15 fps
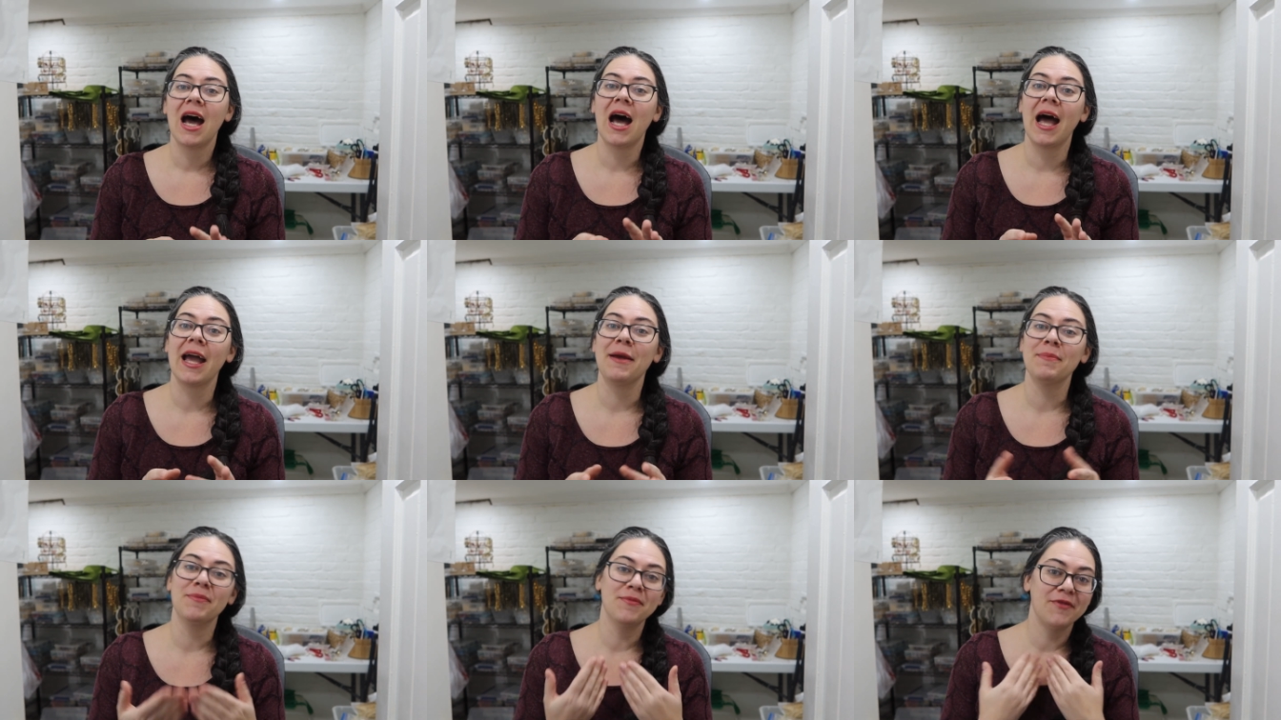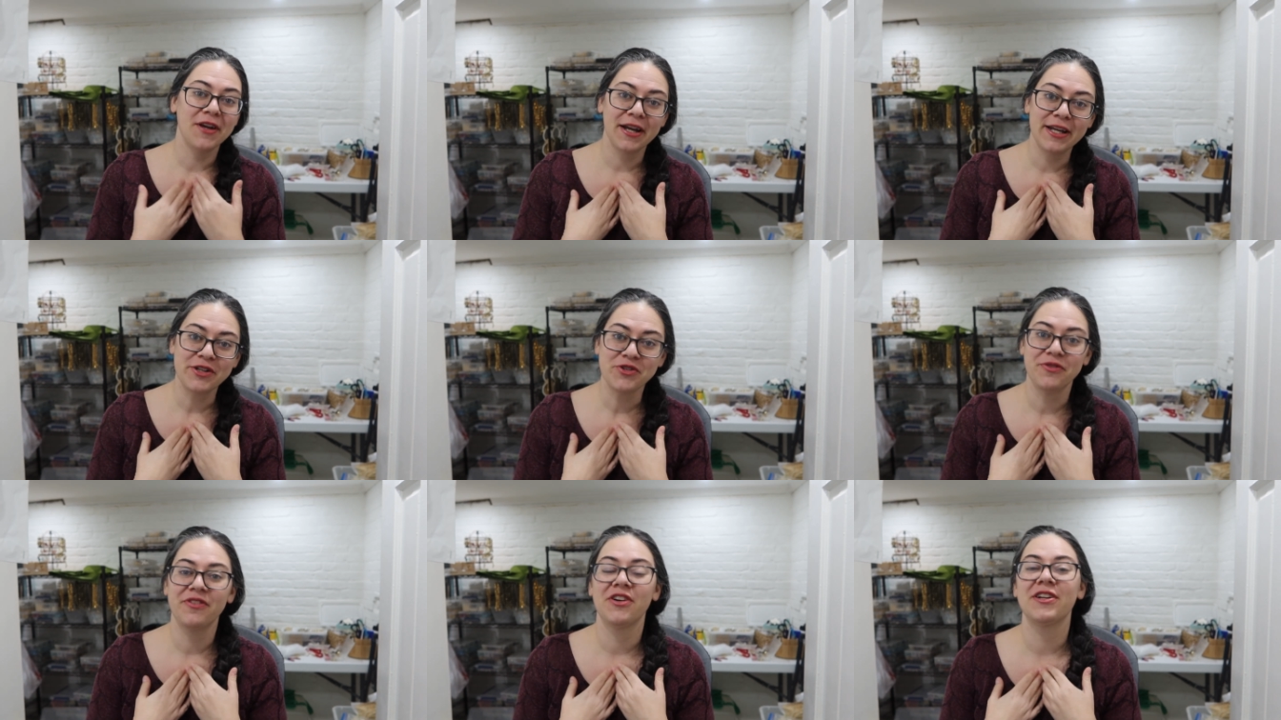I'm very
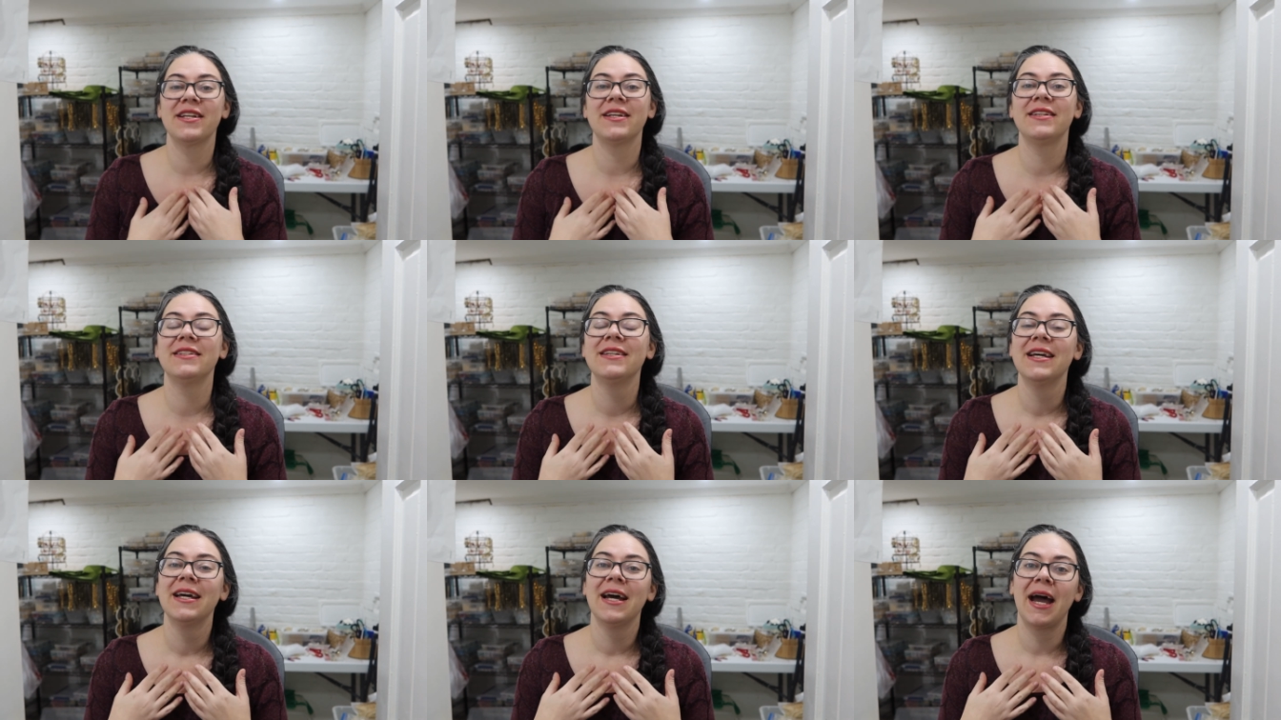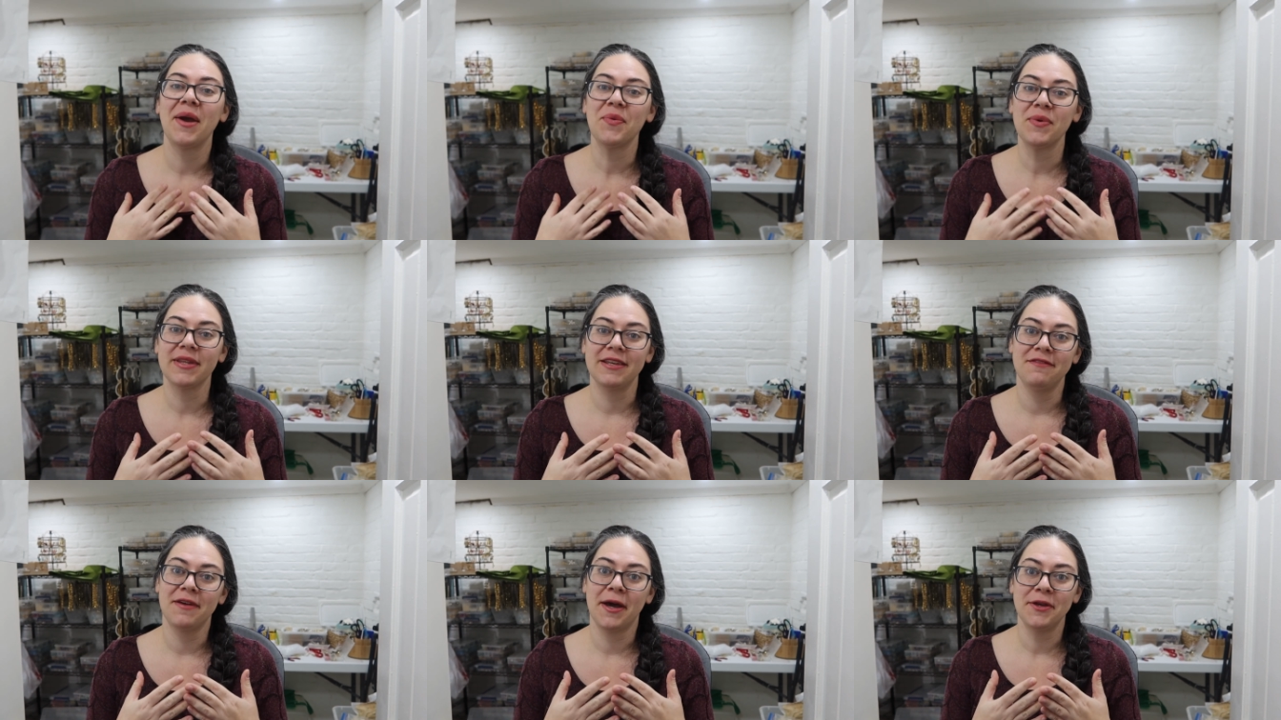introverted. I
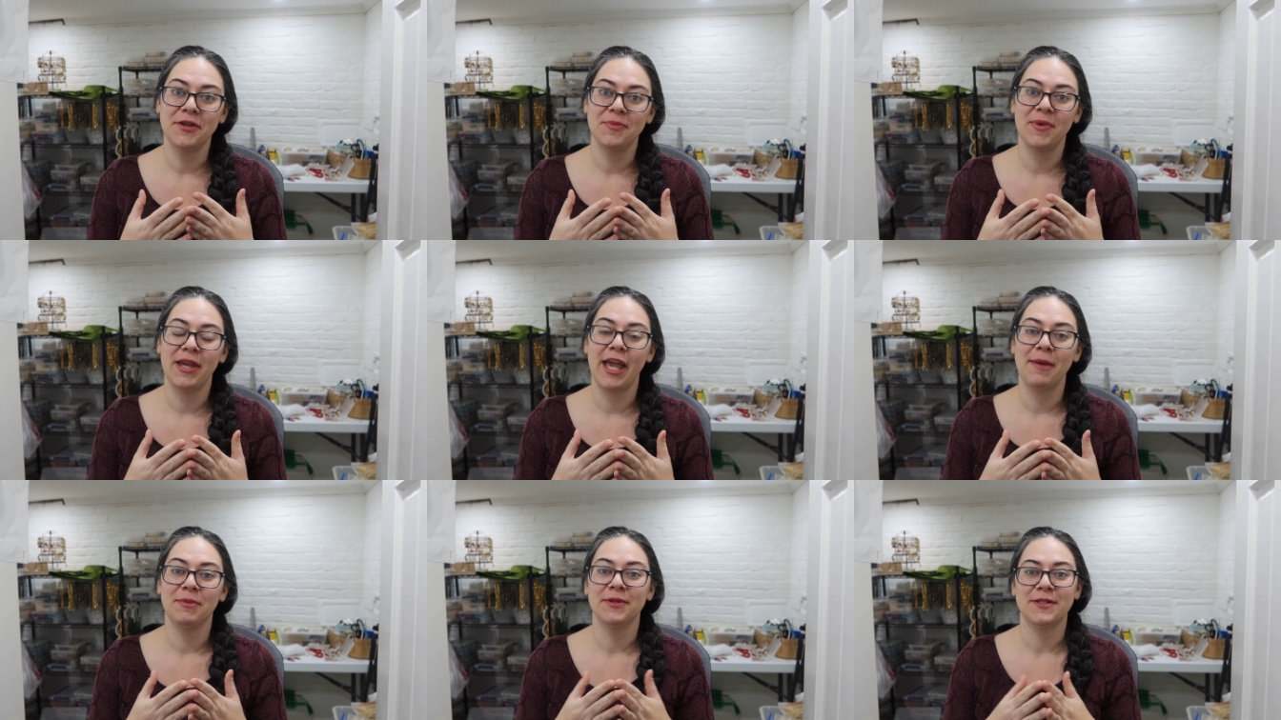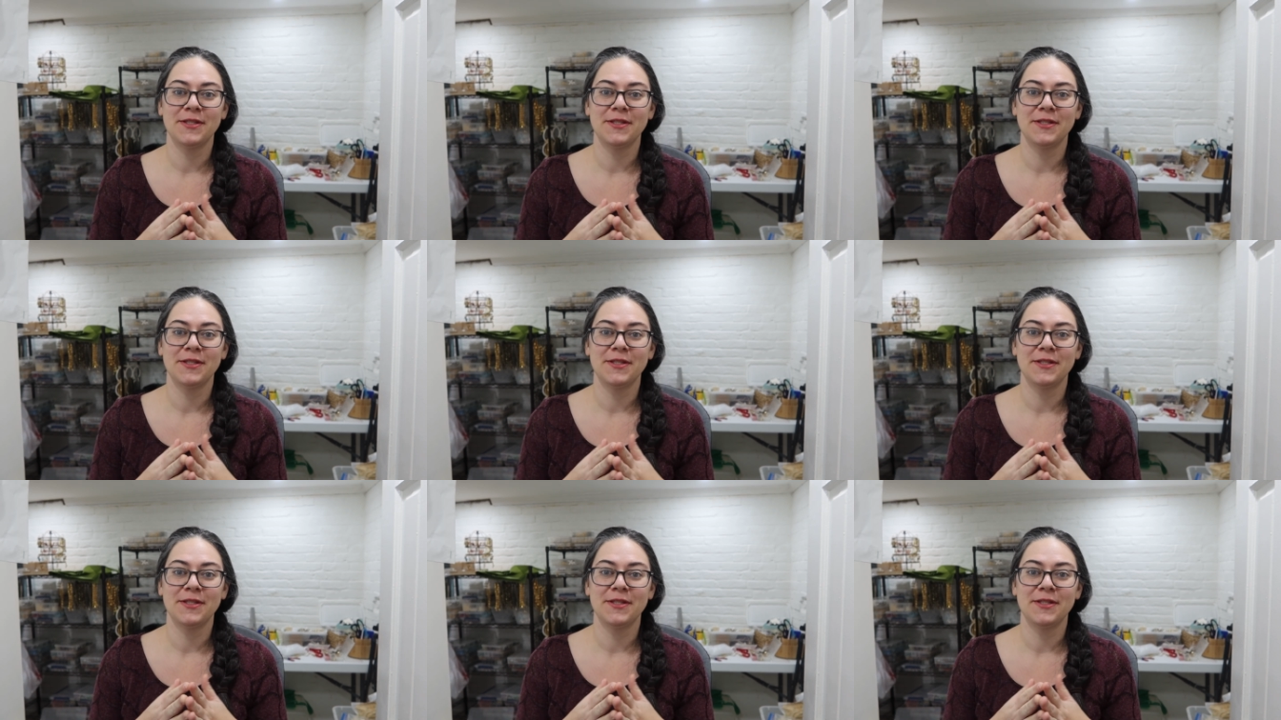really value being able